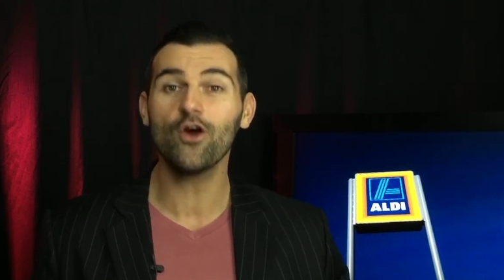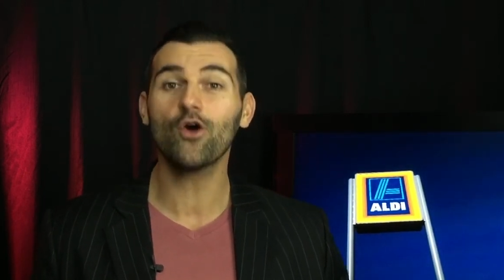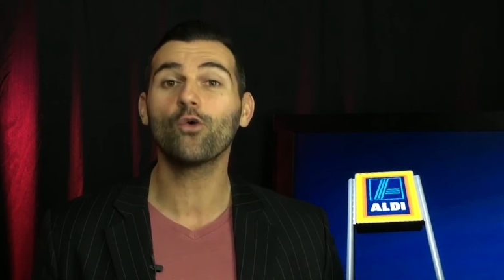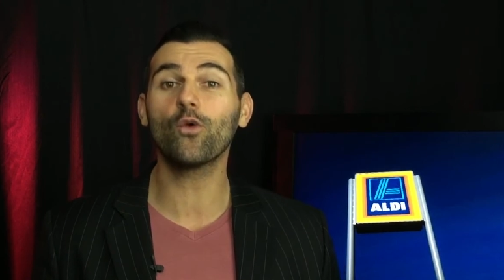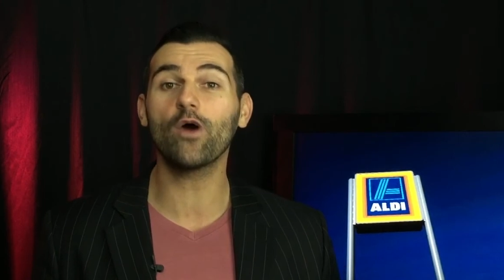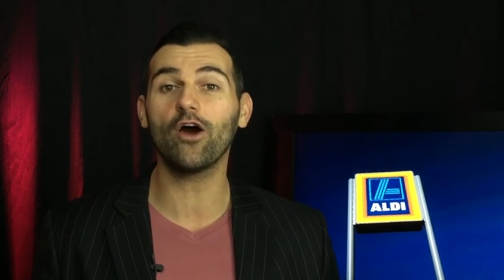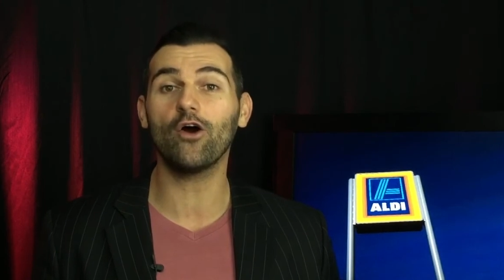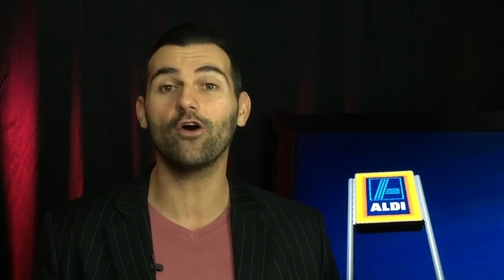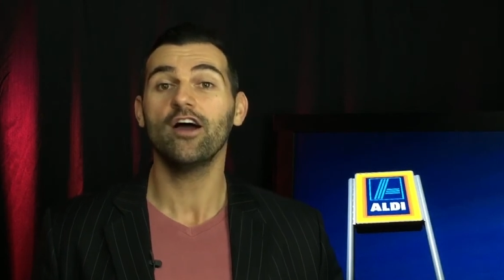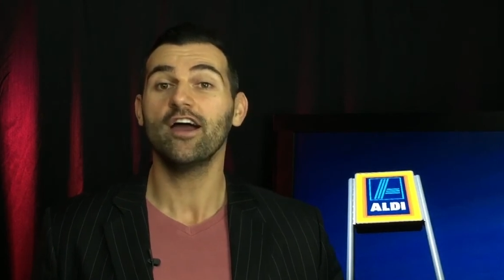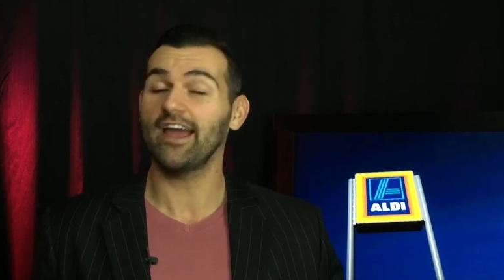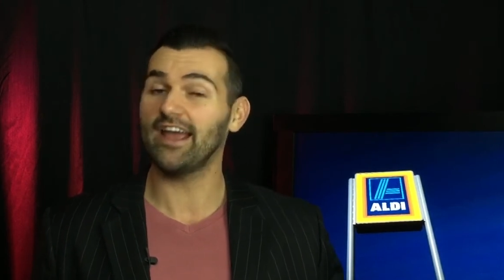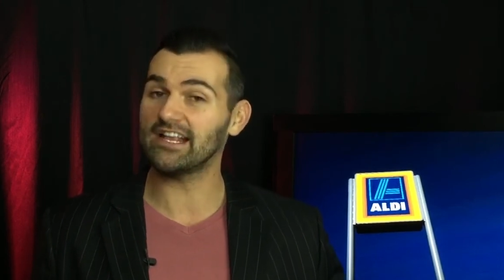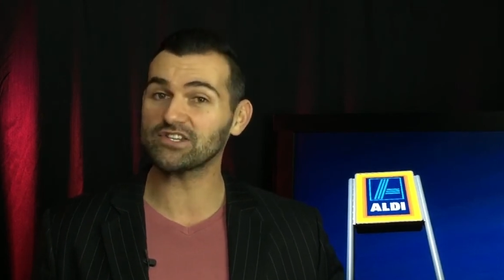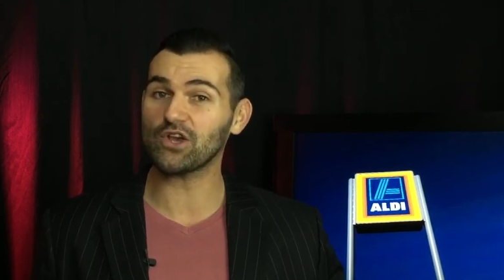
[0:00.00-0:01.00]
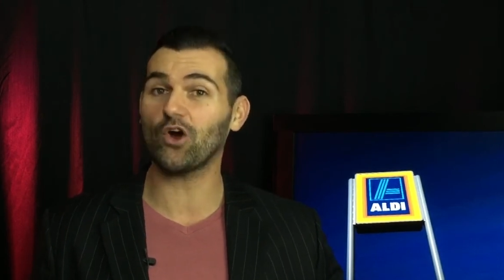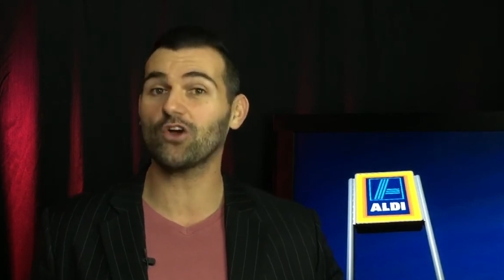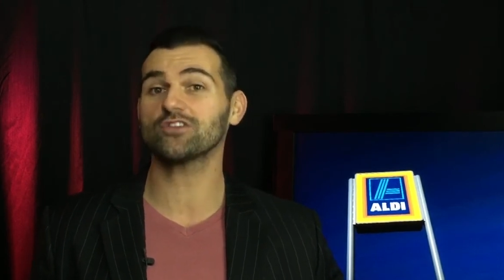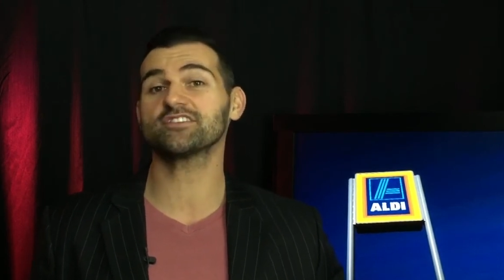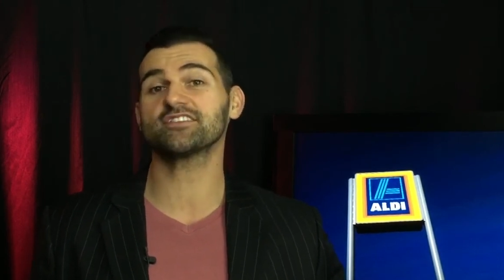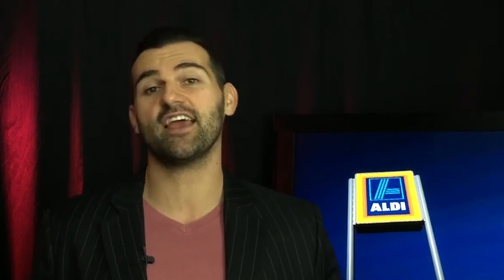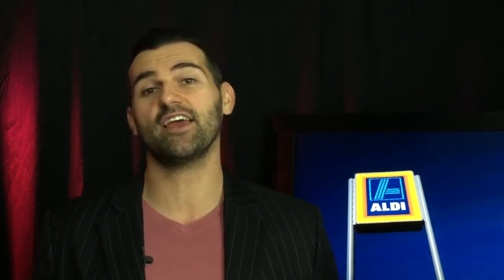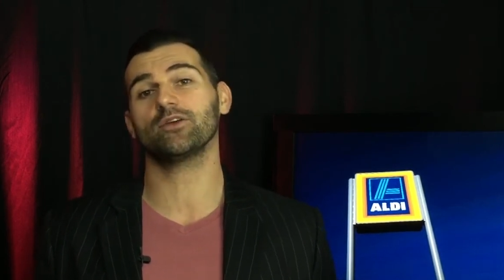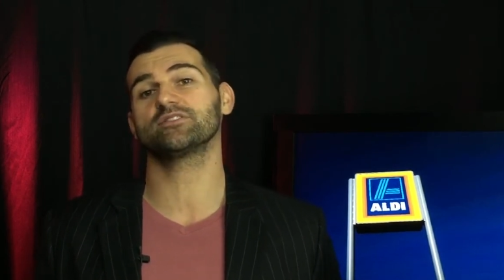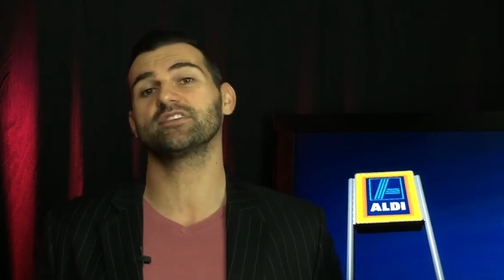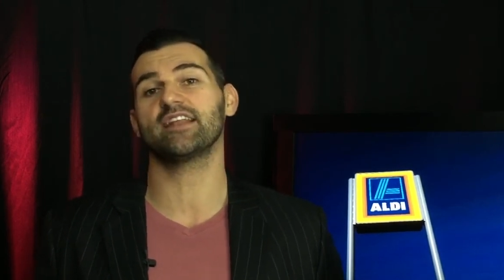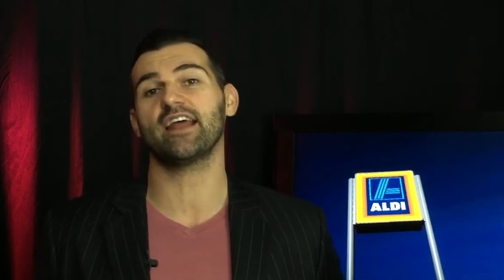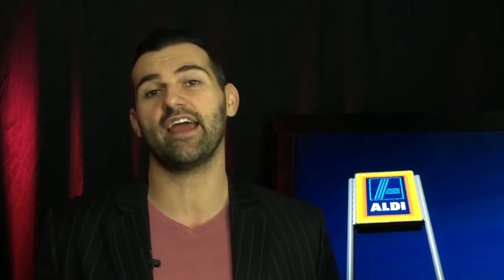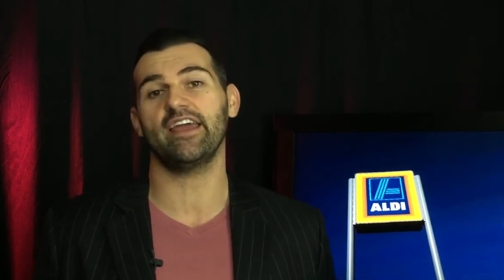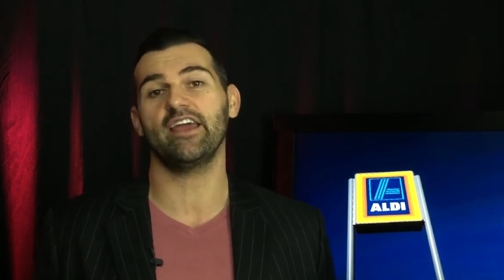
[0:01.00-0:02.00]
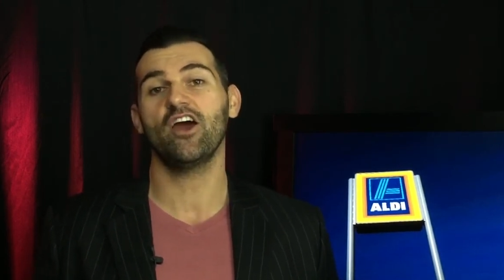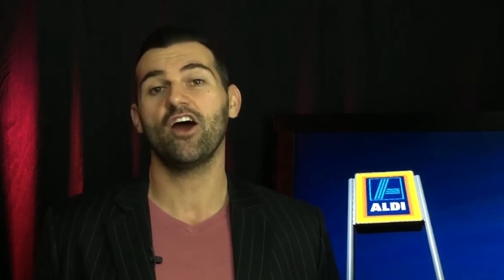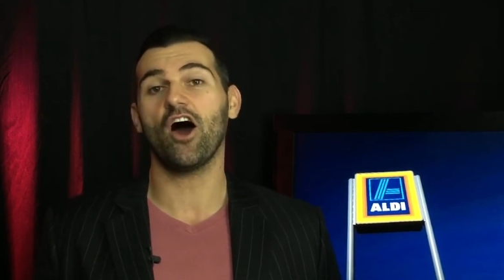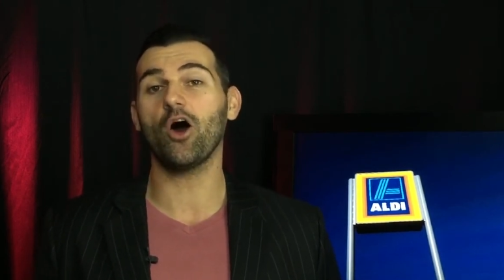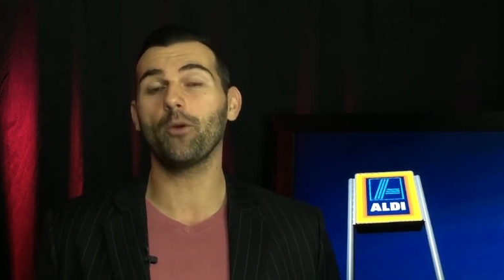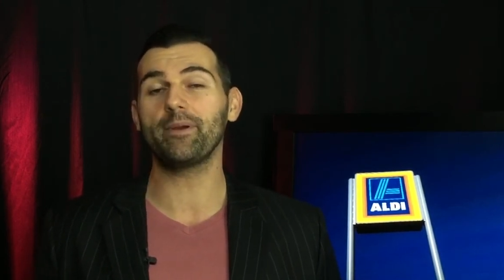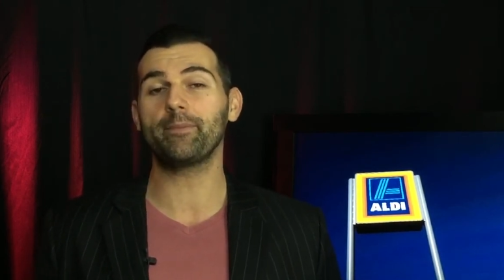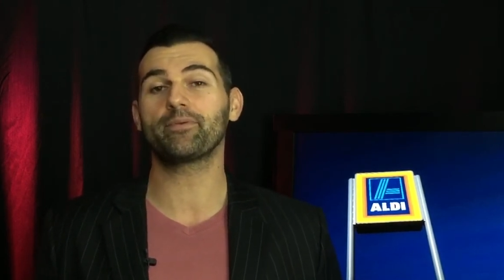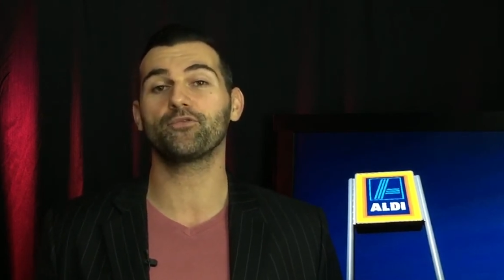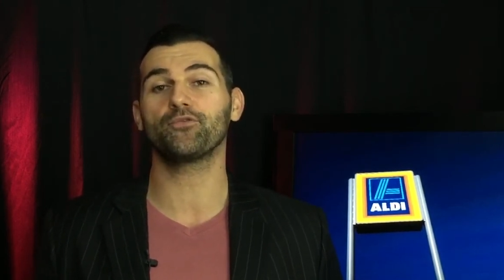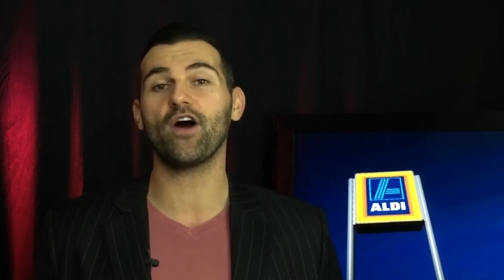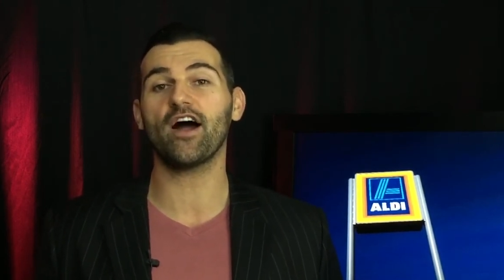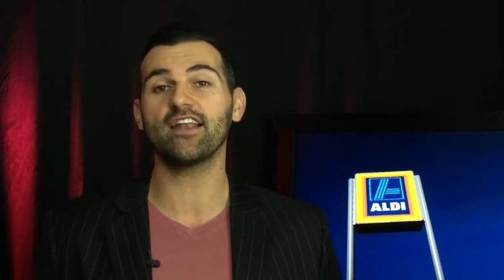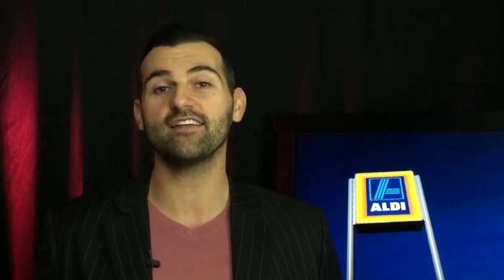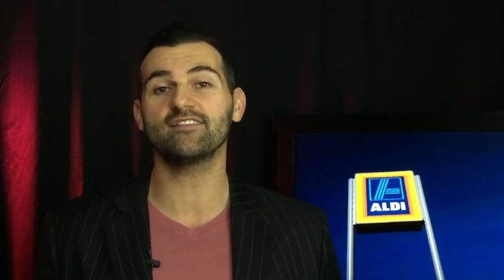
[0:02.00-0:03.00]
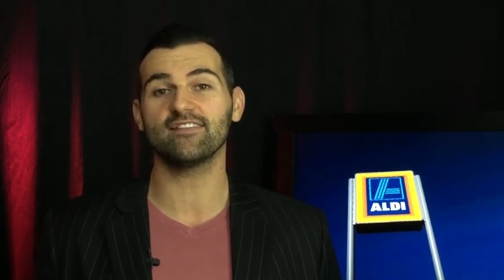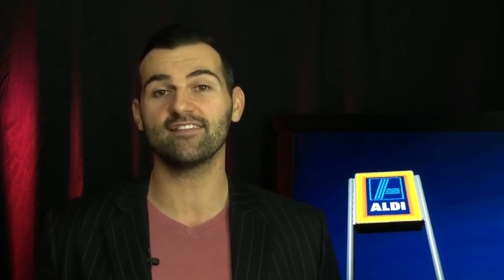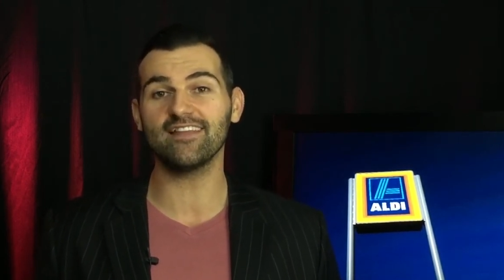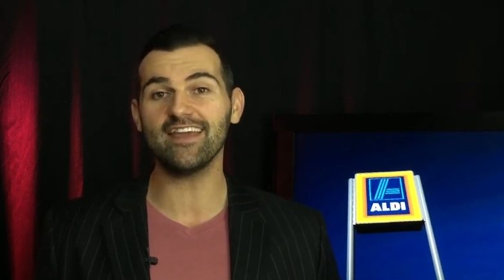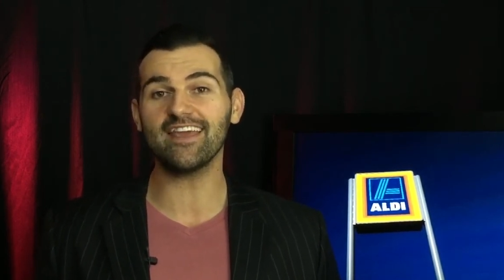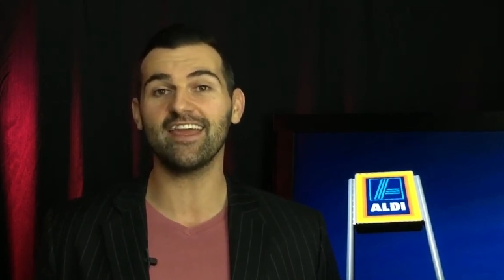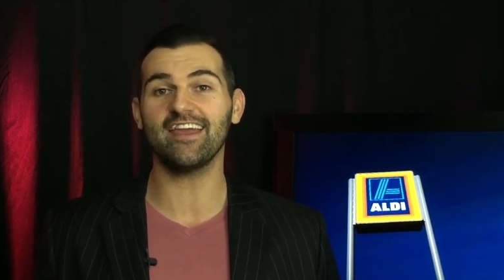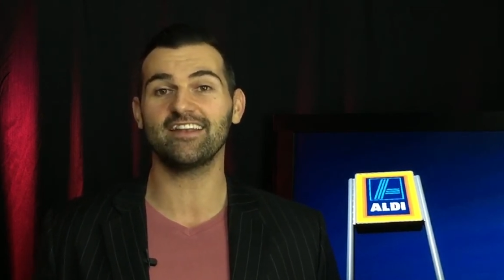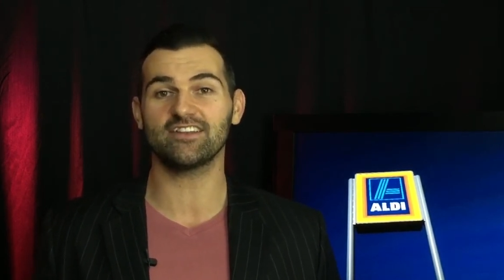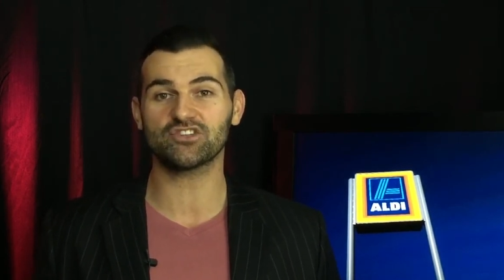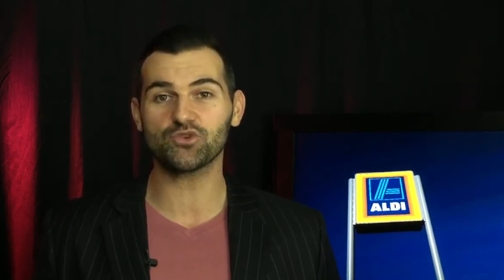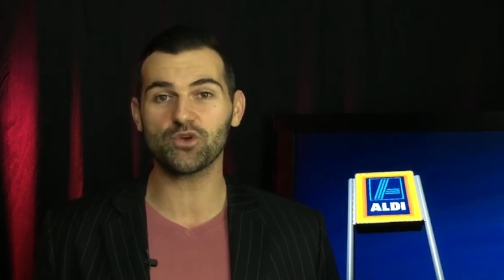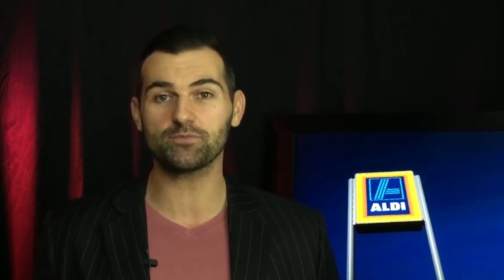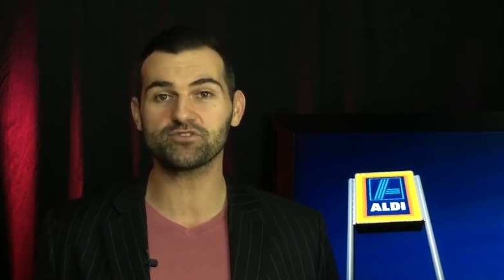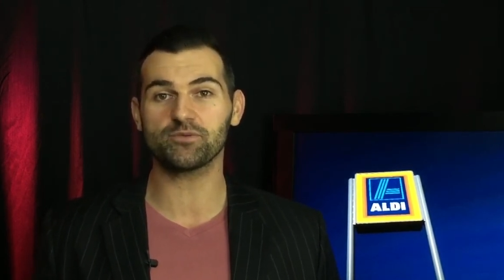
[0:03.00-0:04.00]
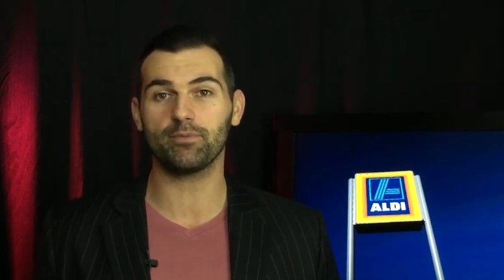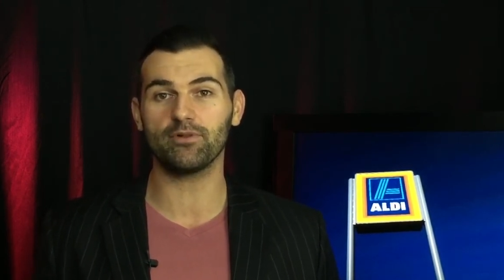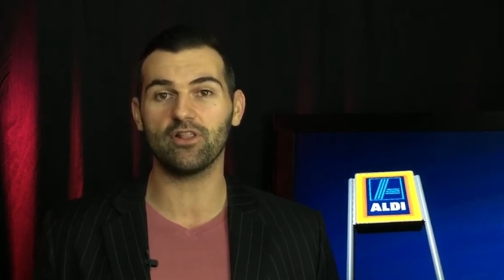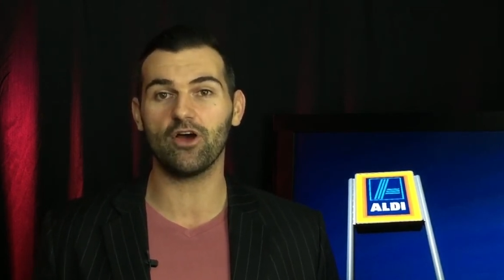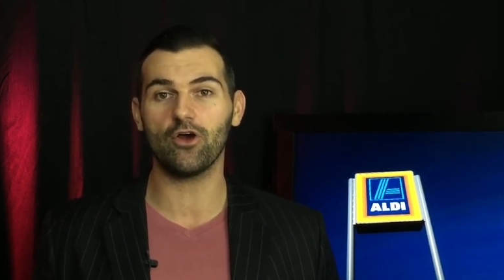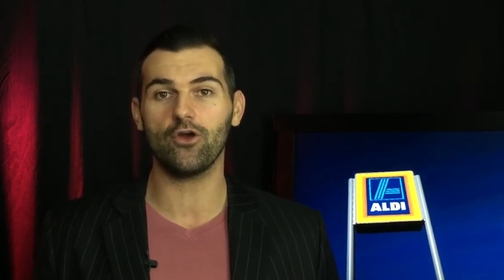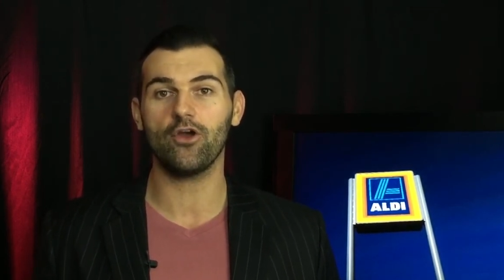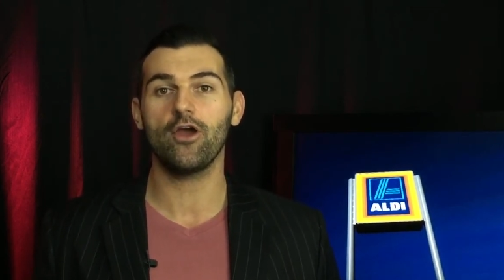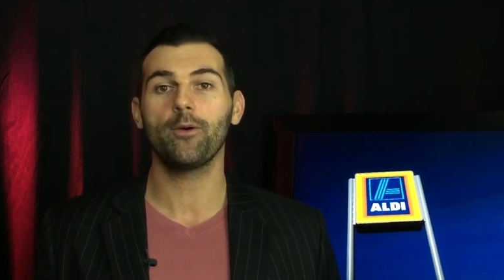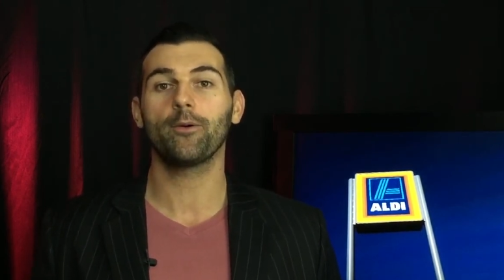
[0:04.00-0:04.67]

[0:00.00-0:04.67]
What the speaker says: Well, it's on sale today. I'll be providing the link in description below.